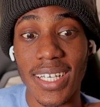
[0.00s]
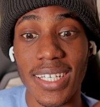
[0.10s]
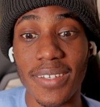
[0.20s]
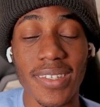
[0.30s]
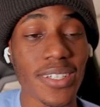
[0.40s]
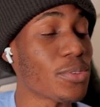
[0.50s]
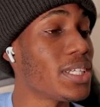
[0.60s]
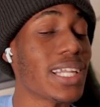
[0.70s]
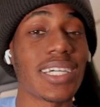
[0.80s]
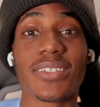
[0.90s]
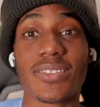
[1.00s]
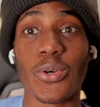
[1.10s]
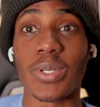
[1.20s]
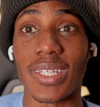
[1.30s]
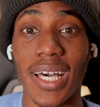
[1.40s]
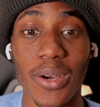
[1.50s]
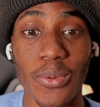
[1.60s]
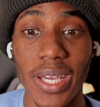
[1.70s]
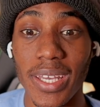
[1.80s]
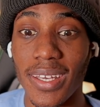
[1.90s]
Like, if the green light is going that
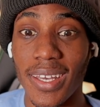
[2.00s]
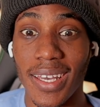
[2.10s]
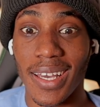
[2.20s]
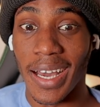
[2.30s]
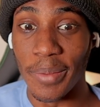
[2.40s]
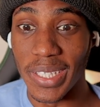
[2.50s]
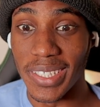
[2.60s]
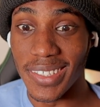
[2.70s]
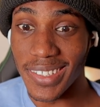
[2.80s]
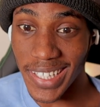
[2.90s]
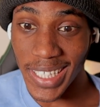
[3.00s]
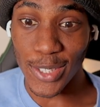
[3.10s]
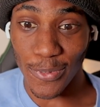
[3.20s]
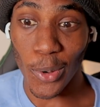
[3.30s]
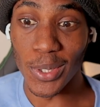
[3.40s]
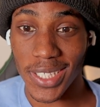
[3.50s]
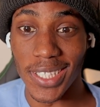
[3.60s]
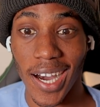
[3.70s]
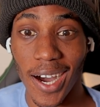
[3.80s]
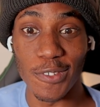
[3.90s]
way, I mean, these folks
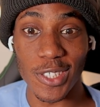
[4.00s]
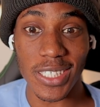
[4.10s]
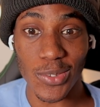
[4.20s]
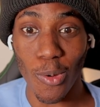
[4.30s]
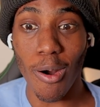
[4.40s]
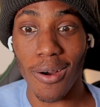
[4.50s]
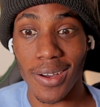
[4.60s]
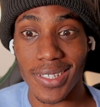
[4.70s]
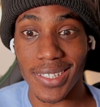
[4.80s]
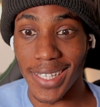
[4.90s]
can obviously walk.